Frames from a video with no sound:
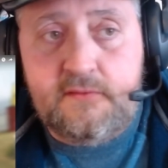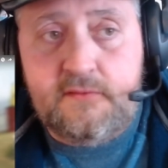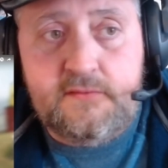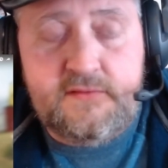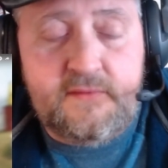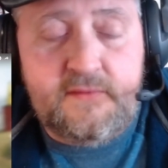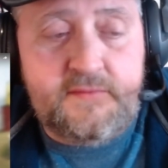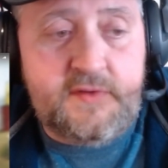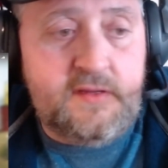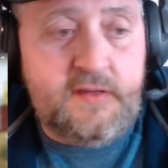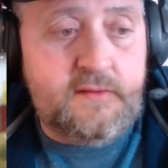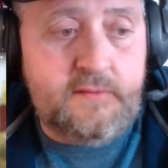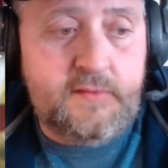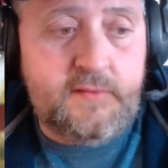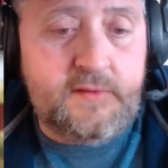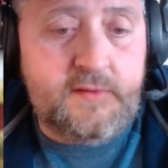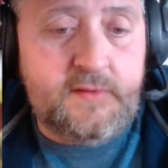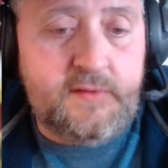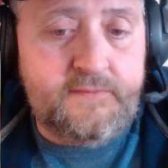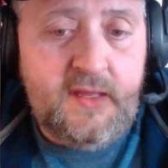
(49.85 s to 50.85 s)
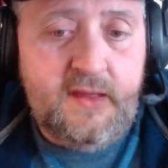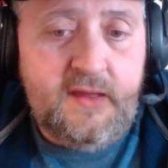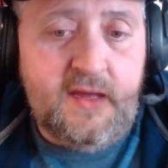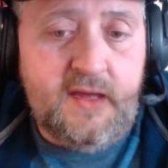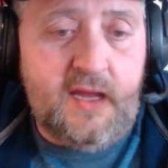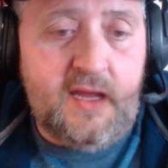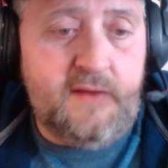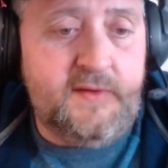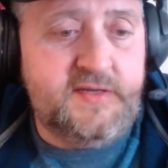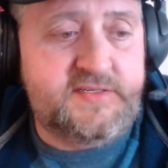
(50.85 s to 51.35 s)
It's up to you.
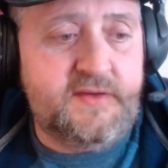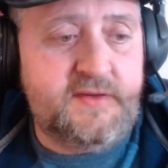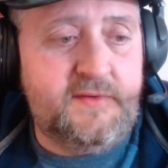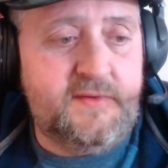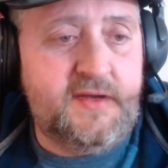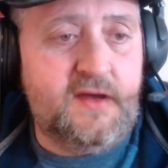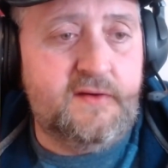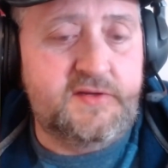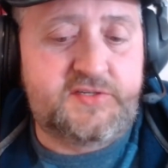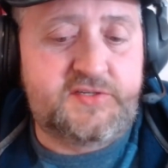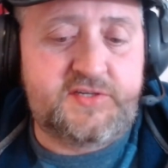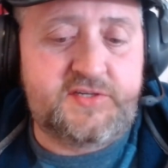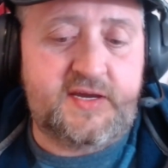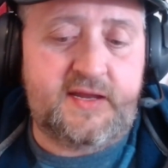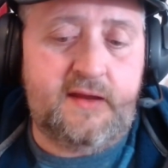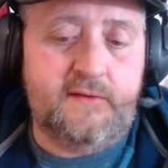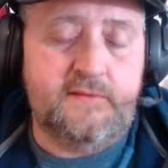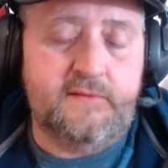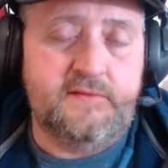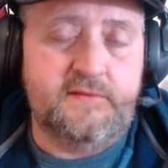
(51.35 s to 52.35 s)
Anyways, here we go. Let's check it out.